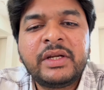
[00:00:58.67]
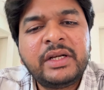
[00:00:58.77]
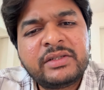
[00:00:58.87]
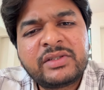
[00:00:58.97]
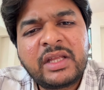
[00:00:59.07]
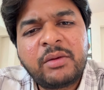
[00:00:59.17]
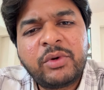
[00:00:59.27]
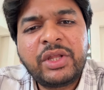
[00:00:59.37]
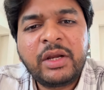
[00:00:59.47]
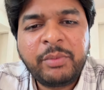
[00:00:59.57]
It is nothing
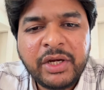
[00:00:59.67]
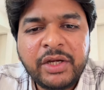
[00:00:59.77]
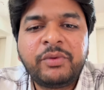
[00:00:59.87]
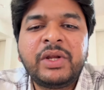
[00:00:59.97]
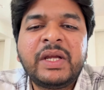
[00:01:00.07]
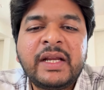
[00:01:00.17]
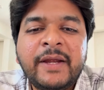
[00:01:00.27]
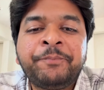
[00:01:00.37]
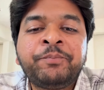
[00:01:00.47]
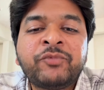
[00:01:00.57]
but the repetitive
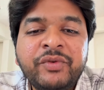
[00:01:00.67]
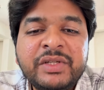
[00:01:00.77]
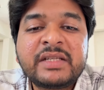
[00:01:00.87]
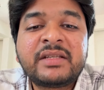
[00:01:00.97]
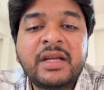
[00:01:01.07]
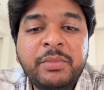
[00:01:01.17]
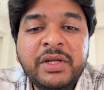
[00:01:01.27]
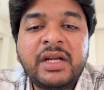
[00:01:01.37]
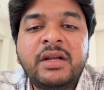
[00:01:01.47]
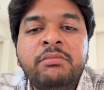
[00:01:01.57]
DNA which has
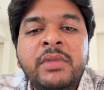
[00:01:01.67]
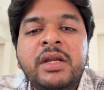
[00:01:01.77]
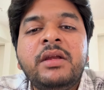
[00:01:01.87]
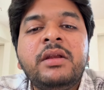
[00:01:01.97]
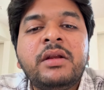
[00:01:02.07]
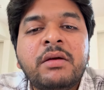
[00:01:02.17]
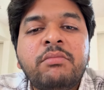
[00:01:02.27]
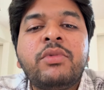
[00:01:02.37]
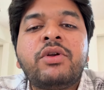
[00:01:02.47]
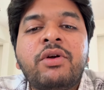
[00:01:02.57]
repeated many number